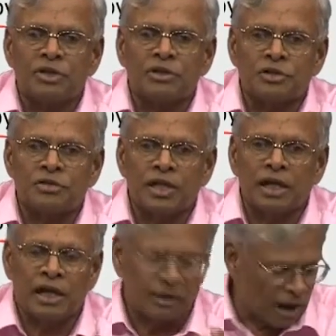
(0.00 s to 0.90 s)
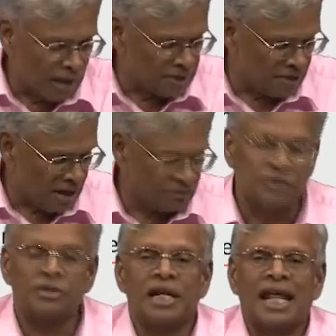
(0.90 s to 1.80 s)
This is an
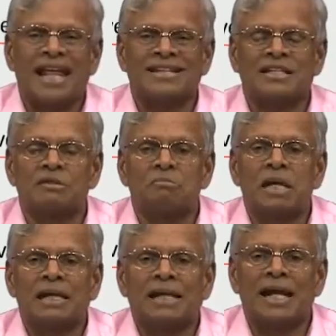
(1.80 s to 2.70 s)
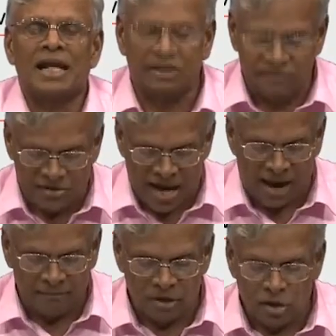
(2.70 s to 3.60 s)
analysis being done at a given
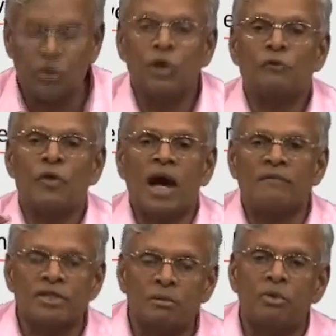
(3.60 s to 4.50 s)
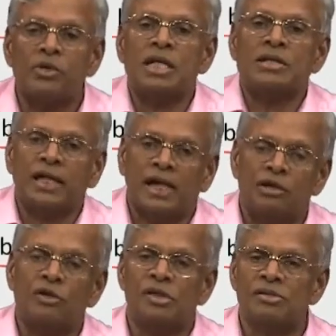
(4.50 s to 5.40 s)
time. So if you have a subroutine that
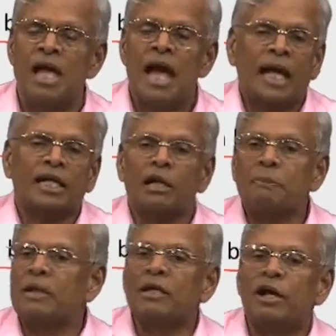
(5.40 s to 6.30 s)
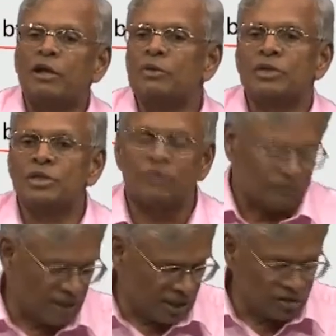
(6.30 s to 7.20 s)
can do this, I can repeatedly use this for
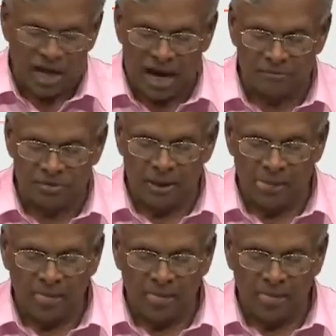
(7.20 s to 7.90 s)
various times.